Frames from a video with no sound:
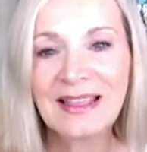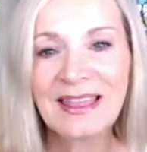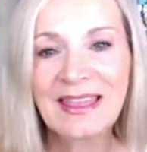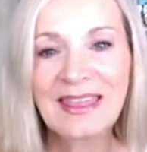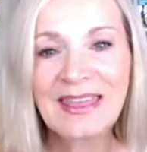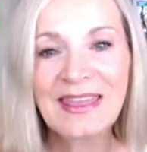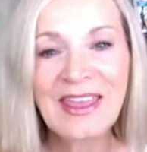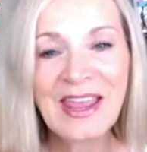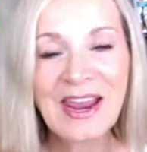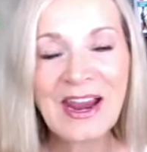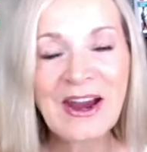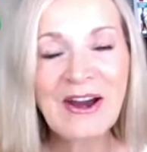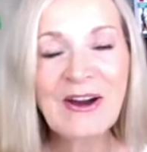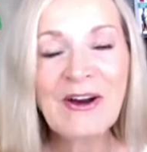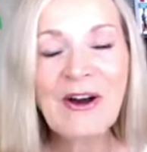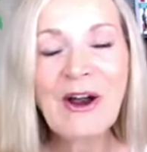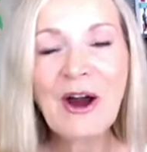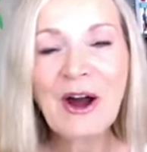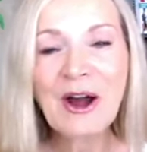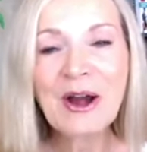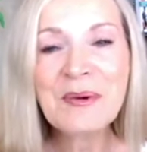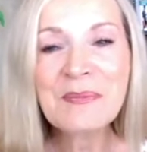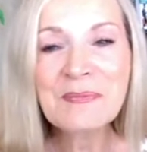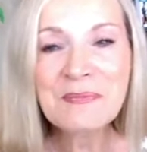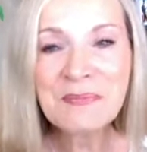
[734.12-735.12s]
There
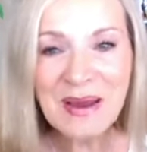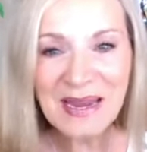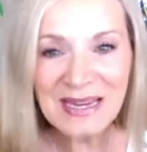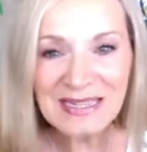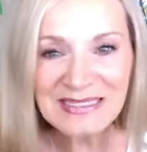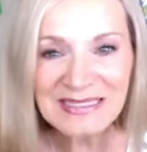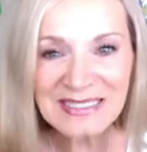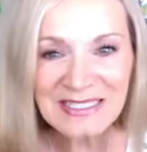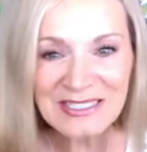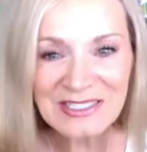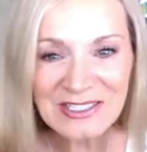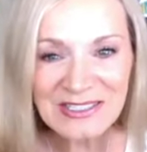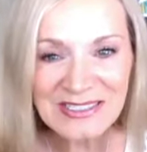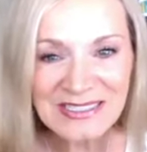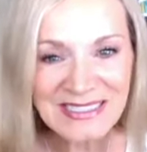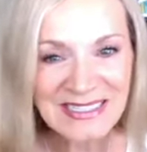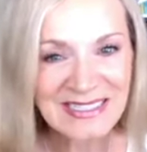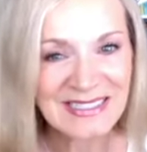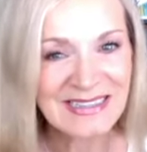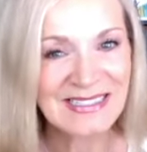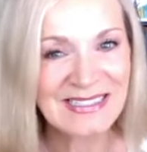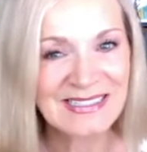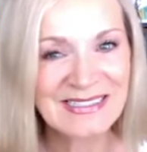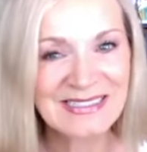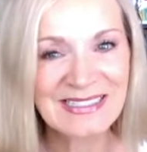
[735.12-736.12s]
are messages
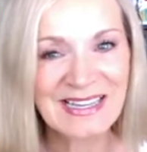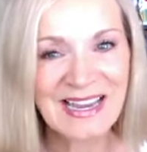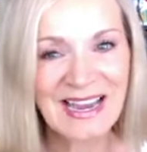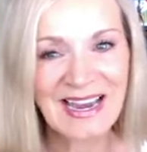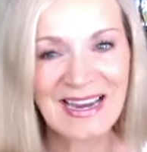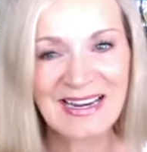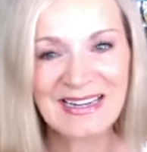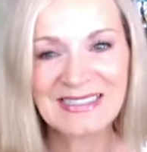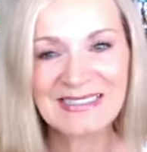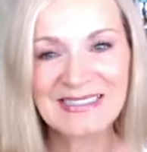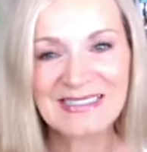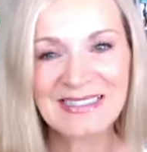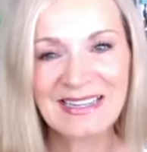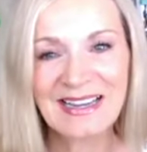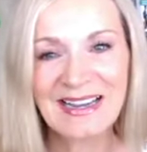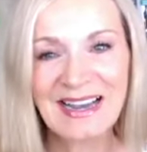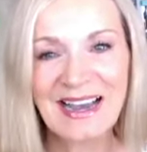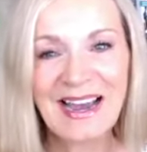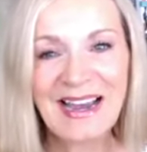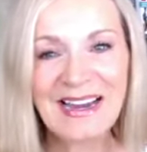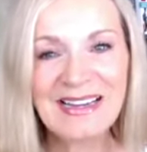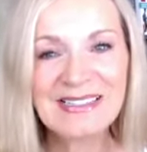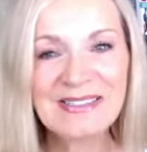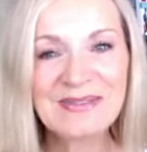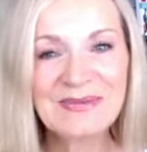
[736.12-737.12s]
in these guys.
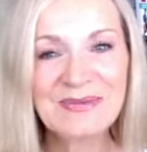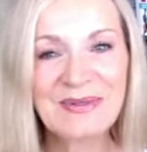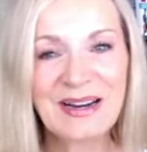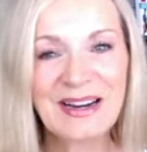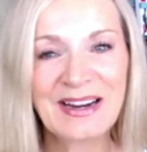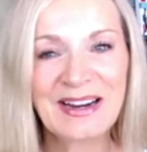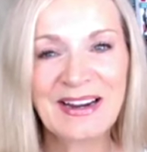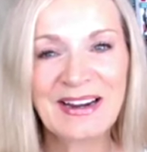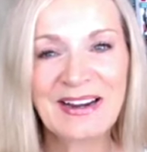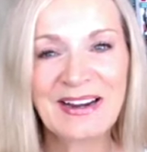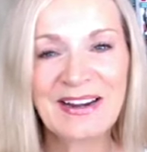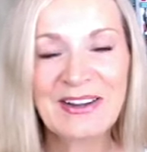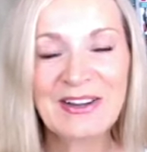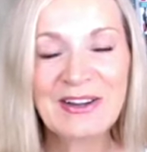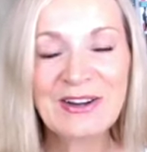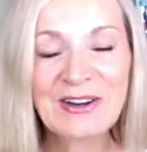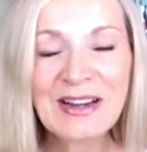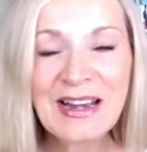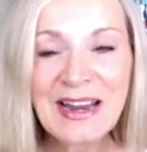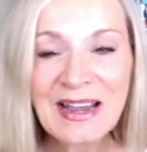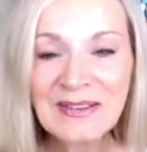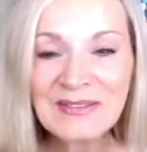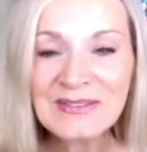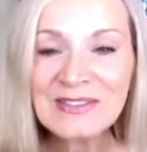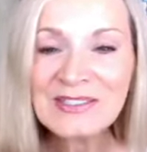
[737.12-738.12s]
I swear, you're
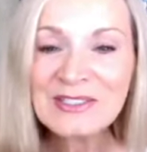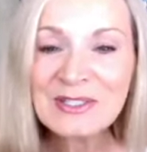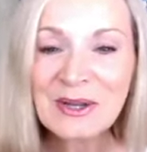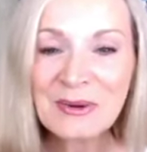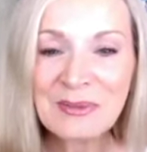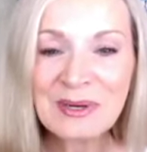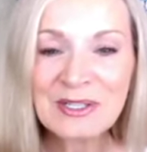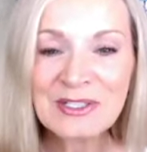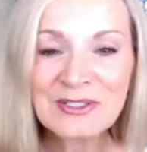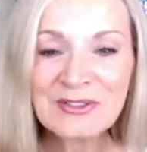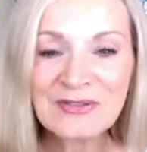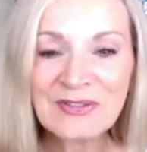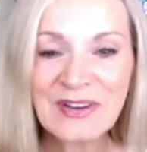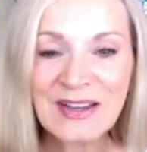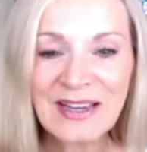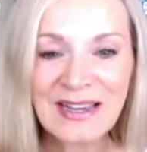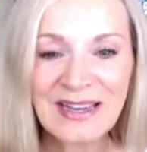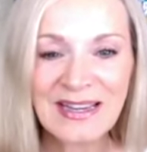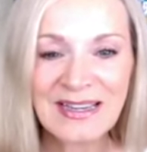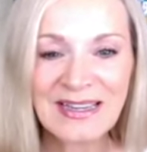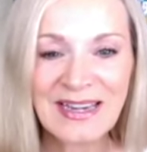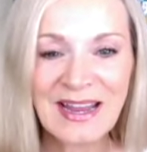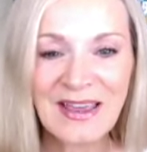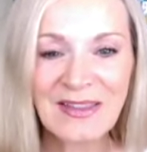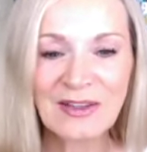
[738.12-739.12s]
going to have so much
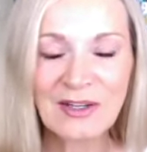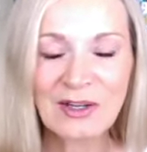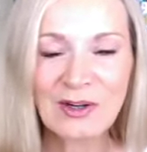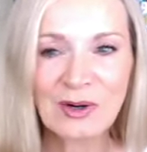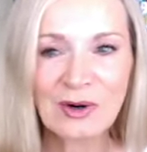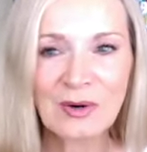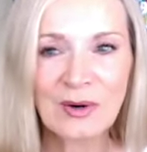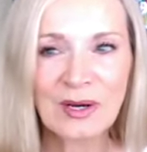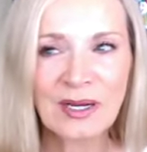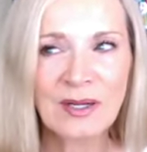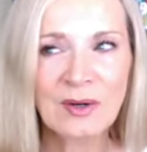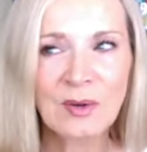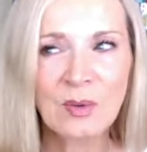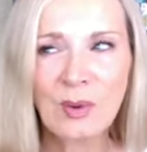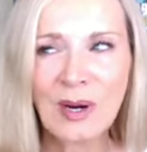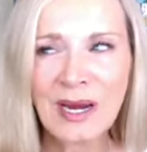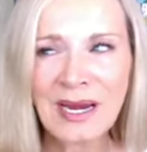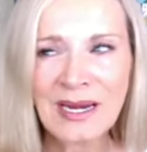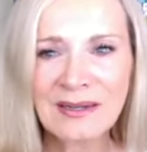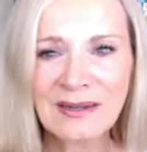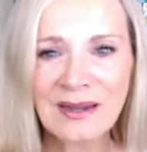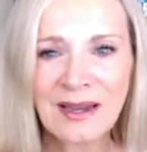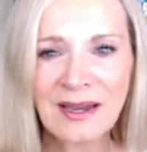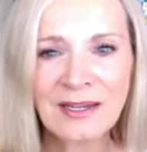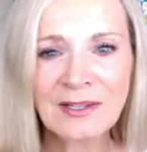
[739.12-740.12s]
fun now that you're going,
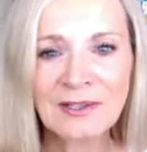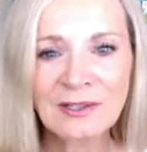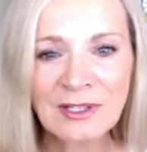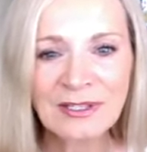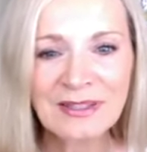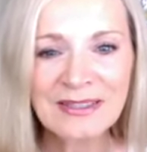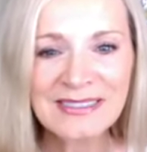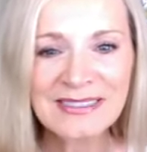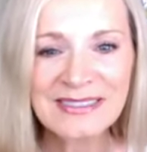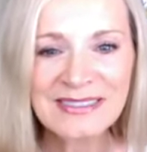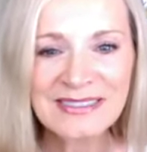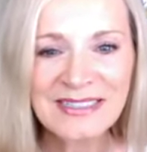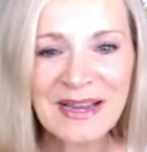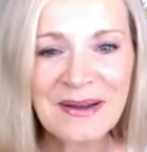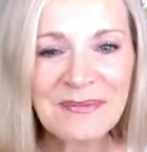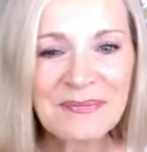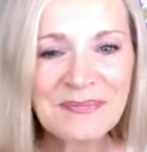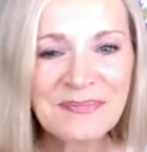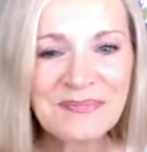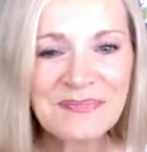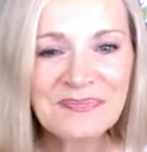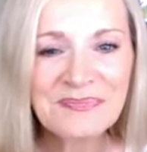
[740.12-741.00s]
wait, I can look this up.